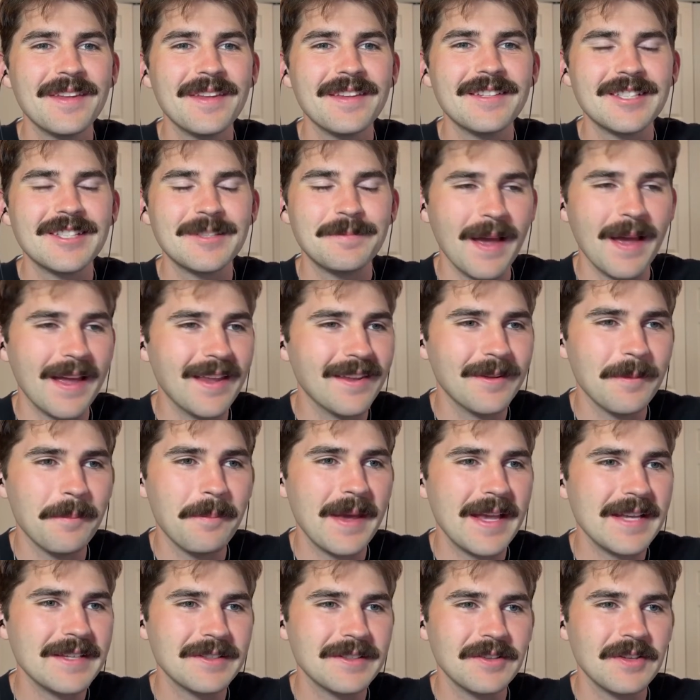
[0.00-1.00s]
spend
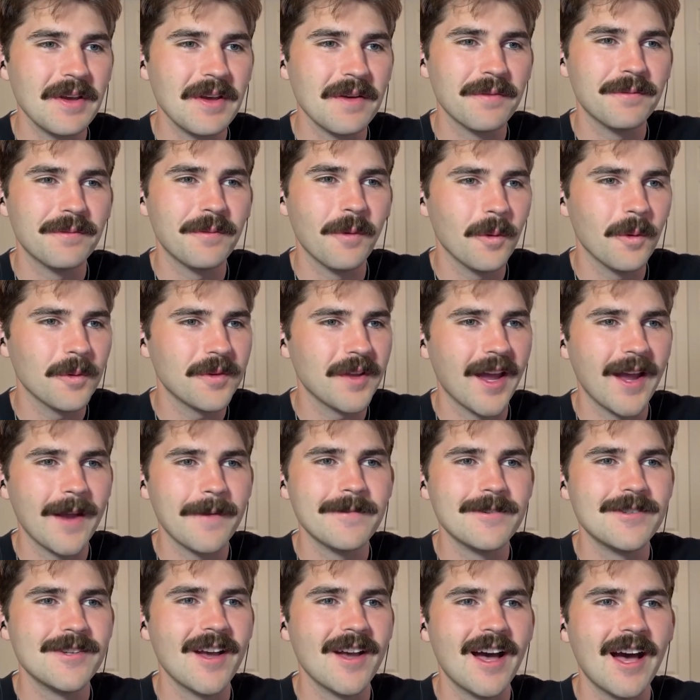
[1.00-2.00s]
basically a
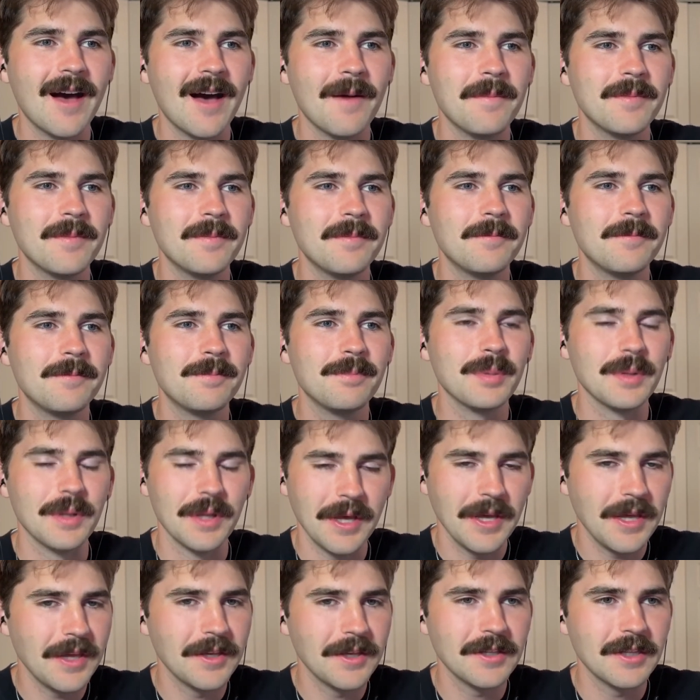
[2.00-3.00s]
full-time job
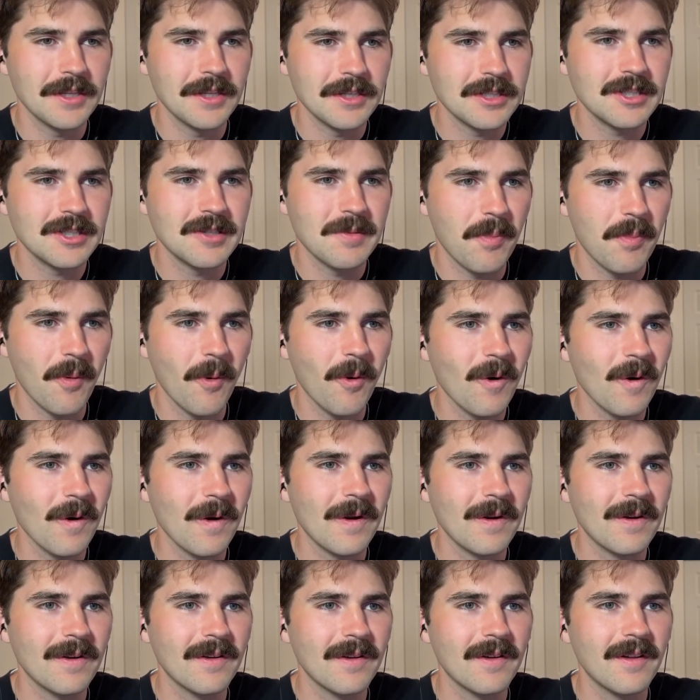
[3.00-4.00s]
playing the
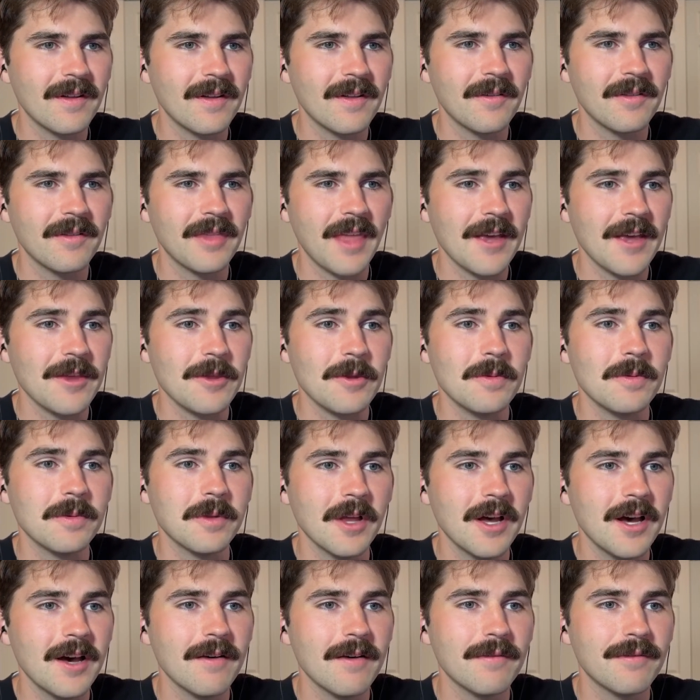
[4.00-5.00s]
sport that you
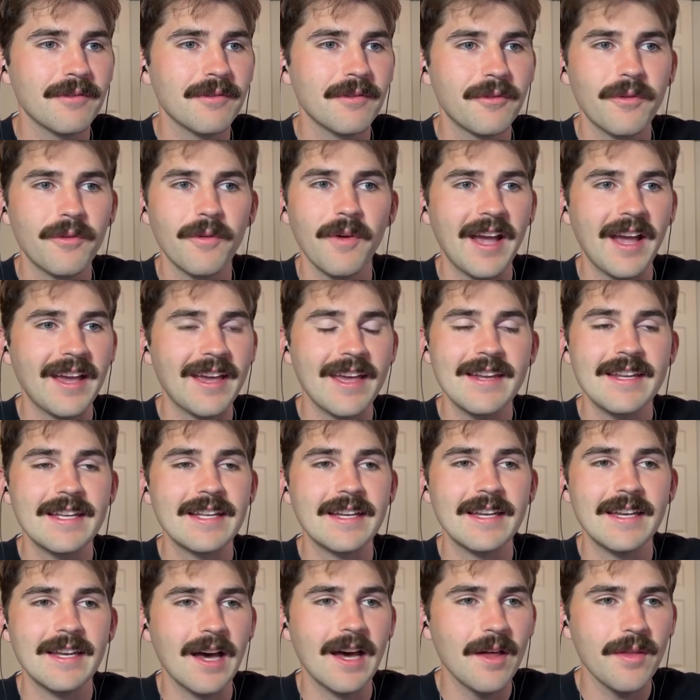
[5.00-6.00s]
love and
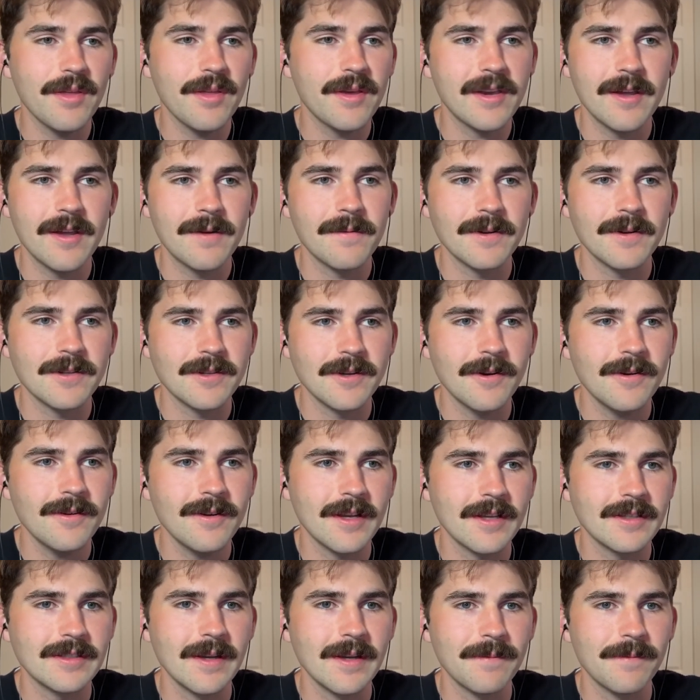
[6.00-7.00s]
getting nothing in return
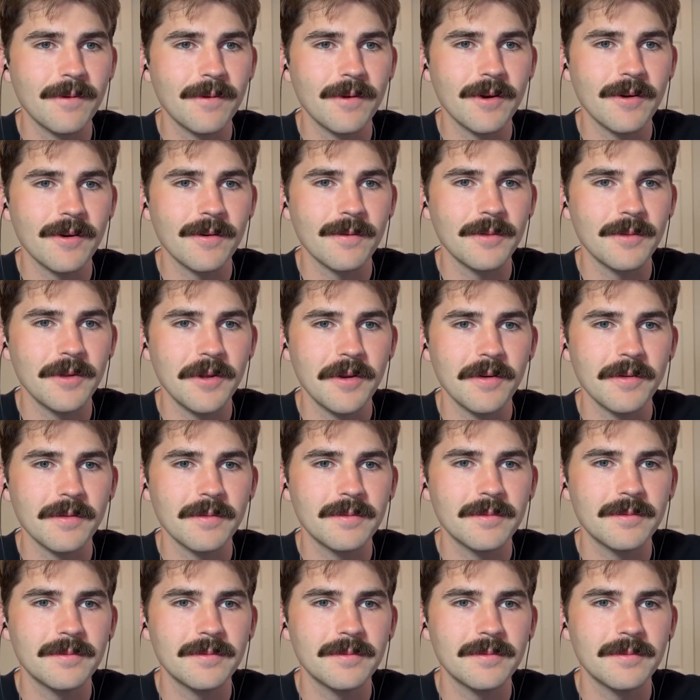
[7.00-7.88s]
except for your